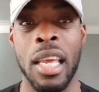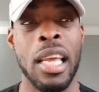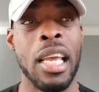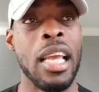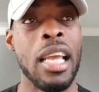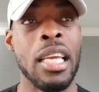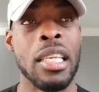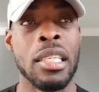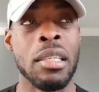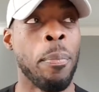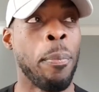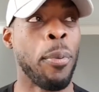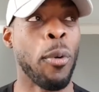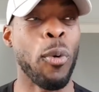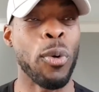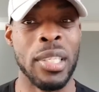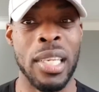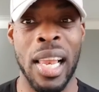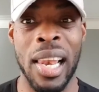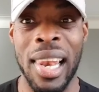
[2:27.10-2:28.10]
is
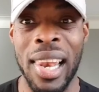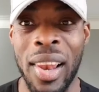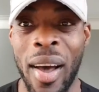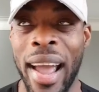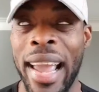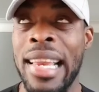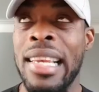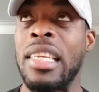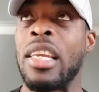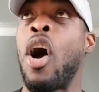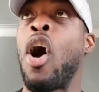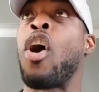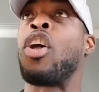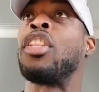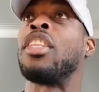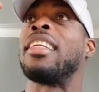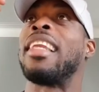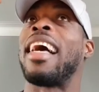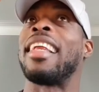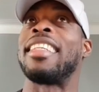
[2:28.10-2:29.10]
brought to light
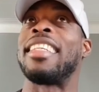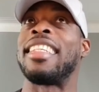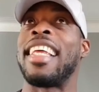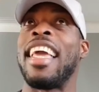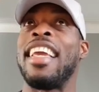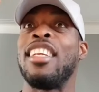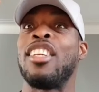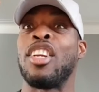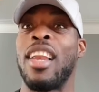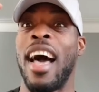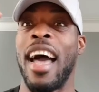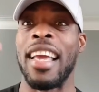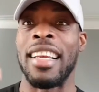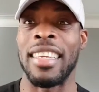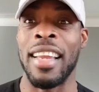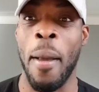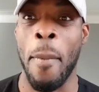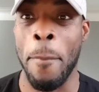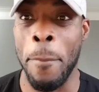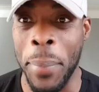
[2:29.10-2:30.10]
under that stage
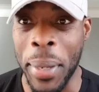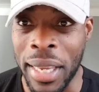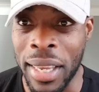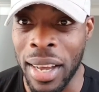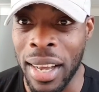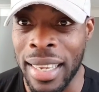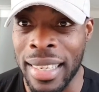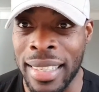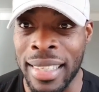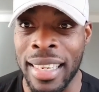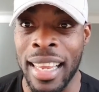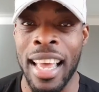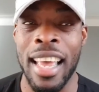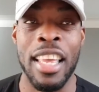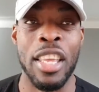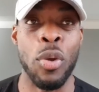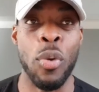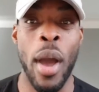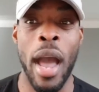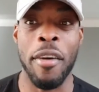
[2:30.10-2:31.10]
light because
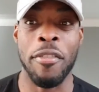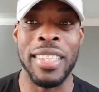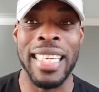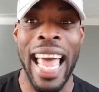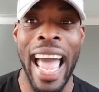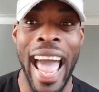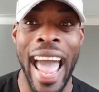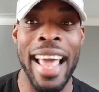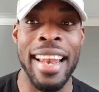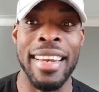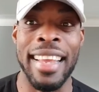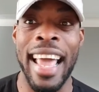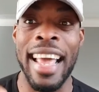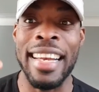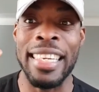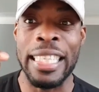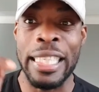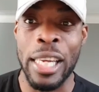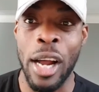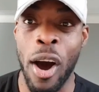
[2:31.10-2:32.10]
you have tanned
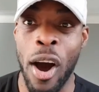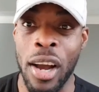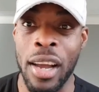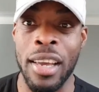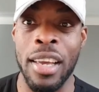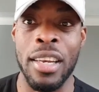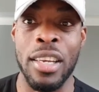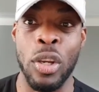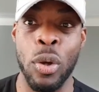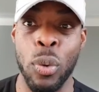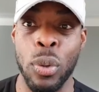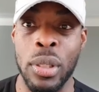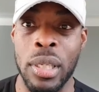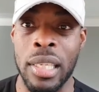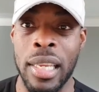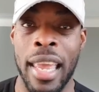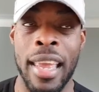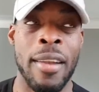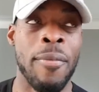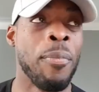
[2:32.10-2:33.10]
and darkened your
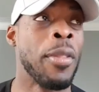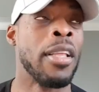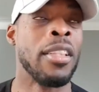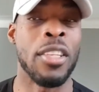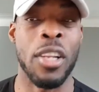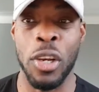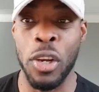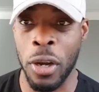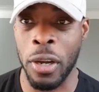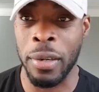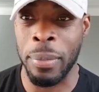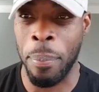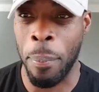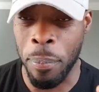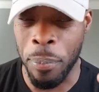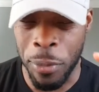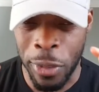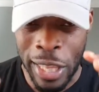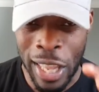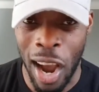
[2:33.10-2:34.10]
skin to look
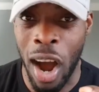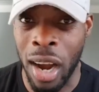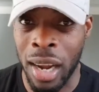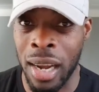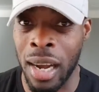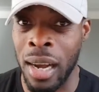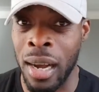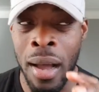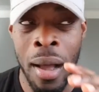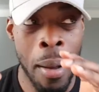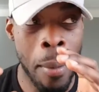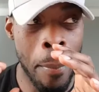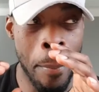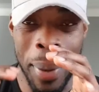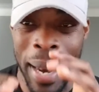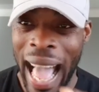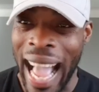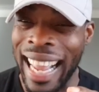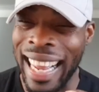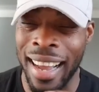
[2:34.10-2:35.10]
darker,
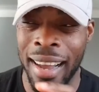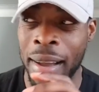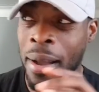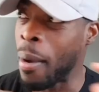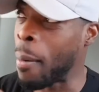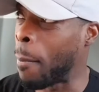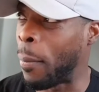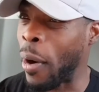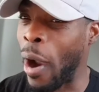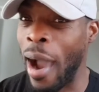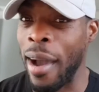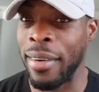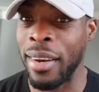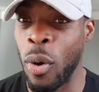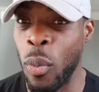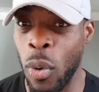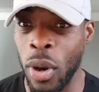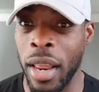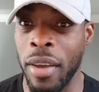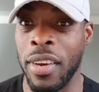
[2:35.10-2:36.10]
blacker, browner,
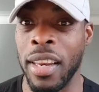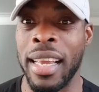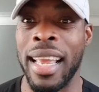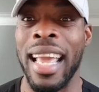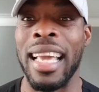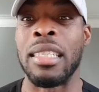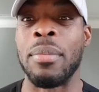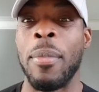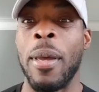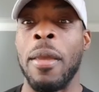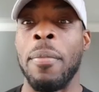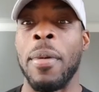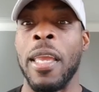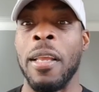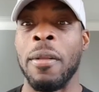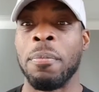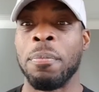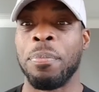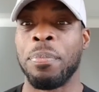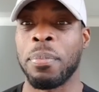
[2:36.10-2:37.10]
whatever the case may
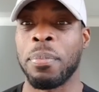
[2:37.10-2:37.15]
be.